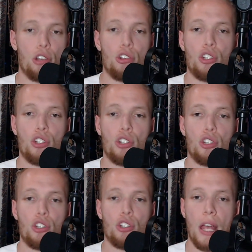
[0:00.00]
We'll rally
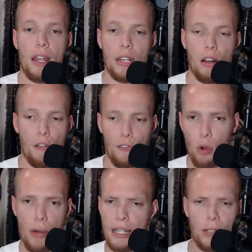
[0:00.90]
and tackle and hold it down
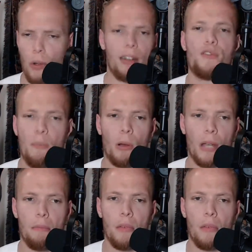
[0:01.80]
and win this football game.